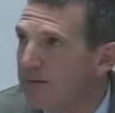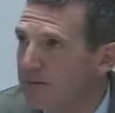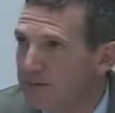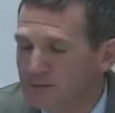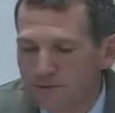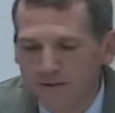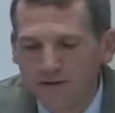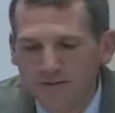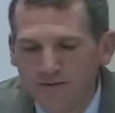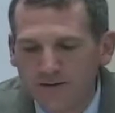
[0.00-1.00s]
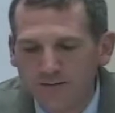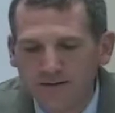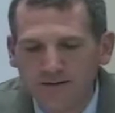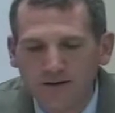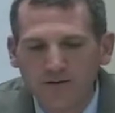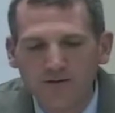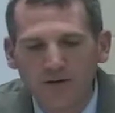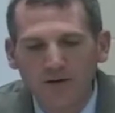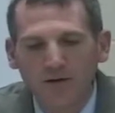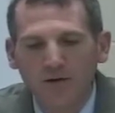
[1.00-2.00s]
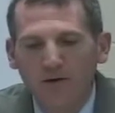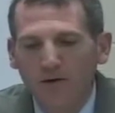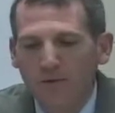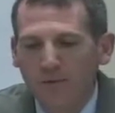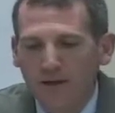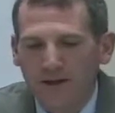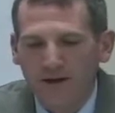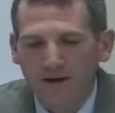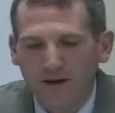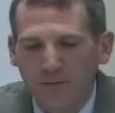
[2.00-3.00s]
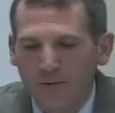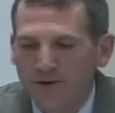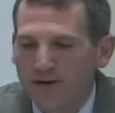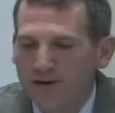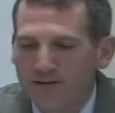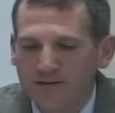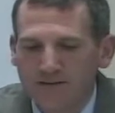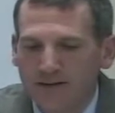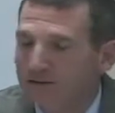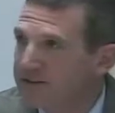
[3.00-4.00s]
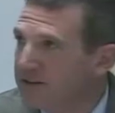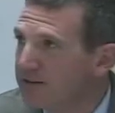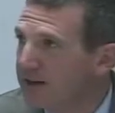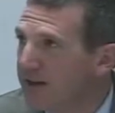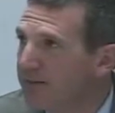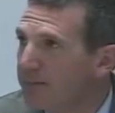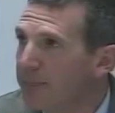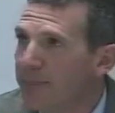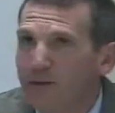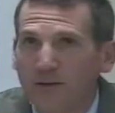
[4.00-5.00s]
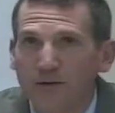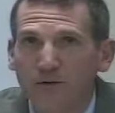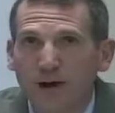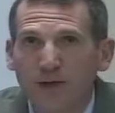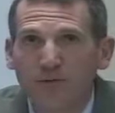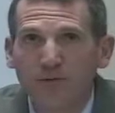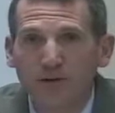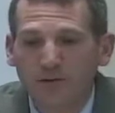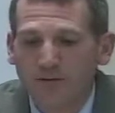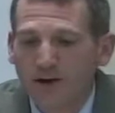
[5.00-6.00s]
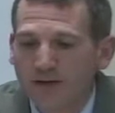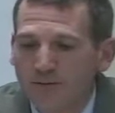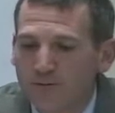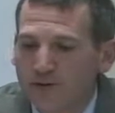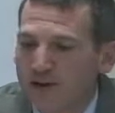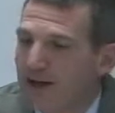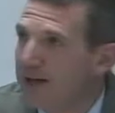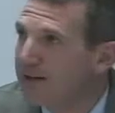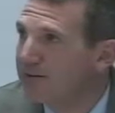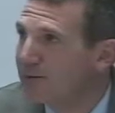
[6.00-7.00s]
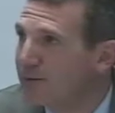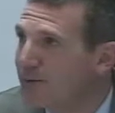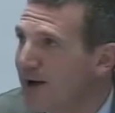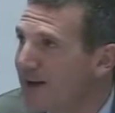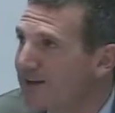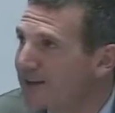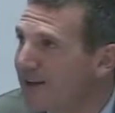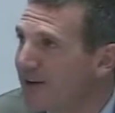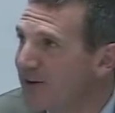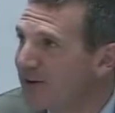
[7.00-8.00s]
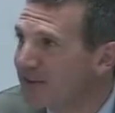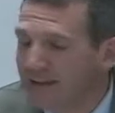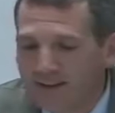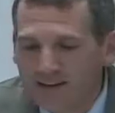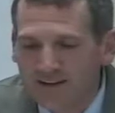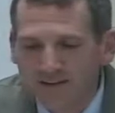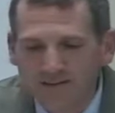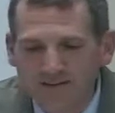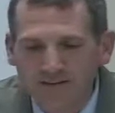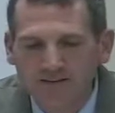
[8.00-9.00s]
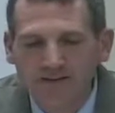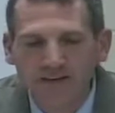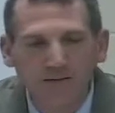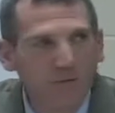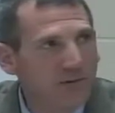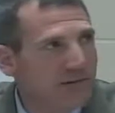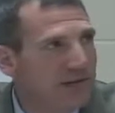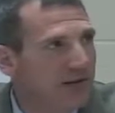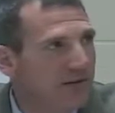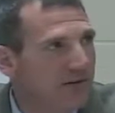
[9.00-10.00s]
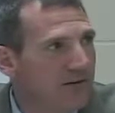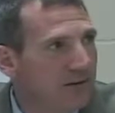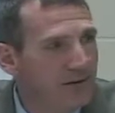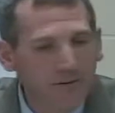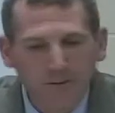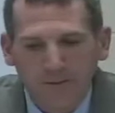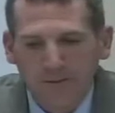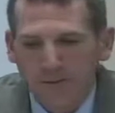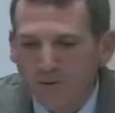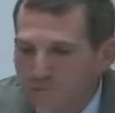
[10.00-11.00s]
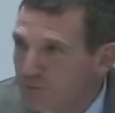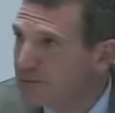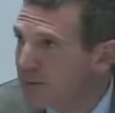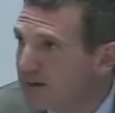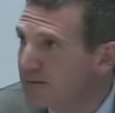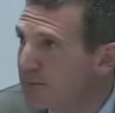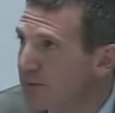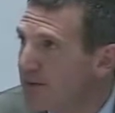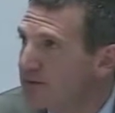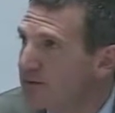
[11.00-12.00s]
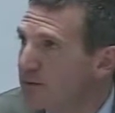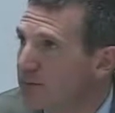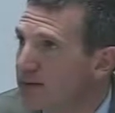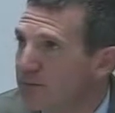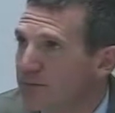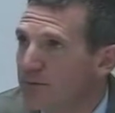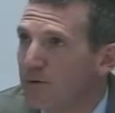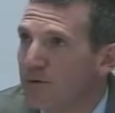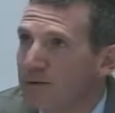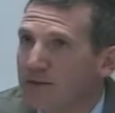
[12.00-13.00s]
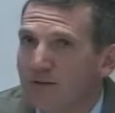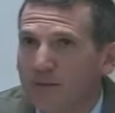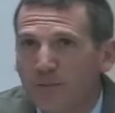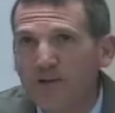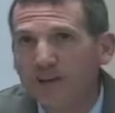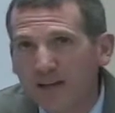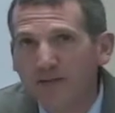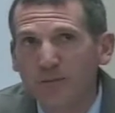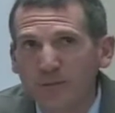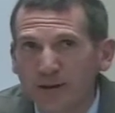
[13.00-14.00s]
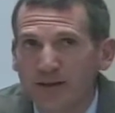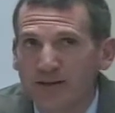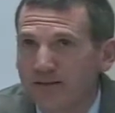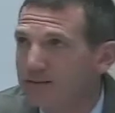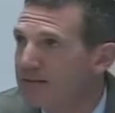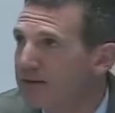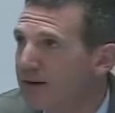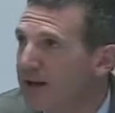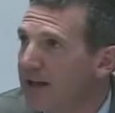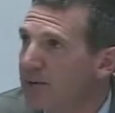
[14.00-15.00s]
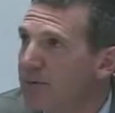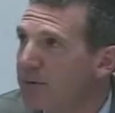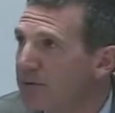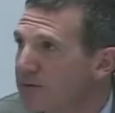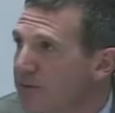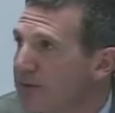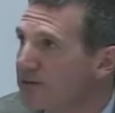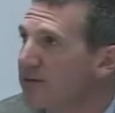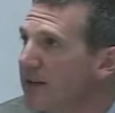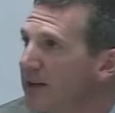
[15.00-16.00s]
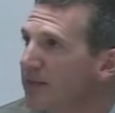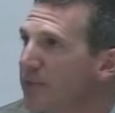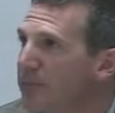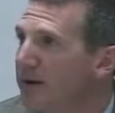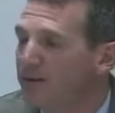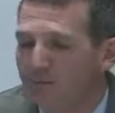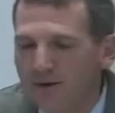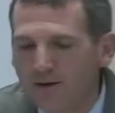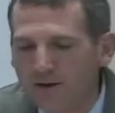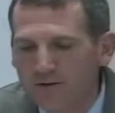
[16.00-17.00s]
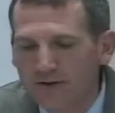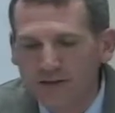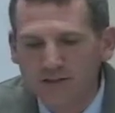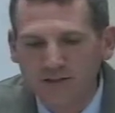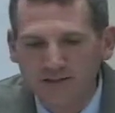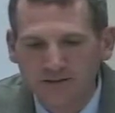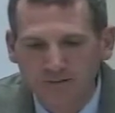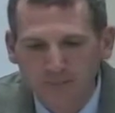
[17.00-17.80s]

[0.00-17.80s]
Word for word: Mr. McLaughlin and myself we are working on this every single day. We draft, redraft, re-add, subtract, calculate every single day to put together the most responsible budget we can put forward because our budget has to be balanced. I can't propose a budget that is above what our allocation is.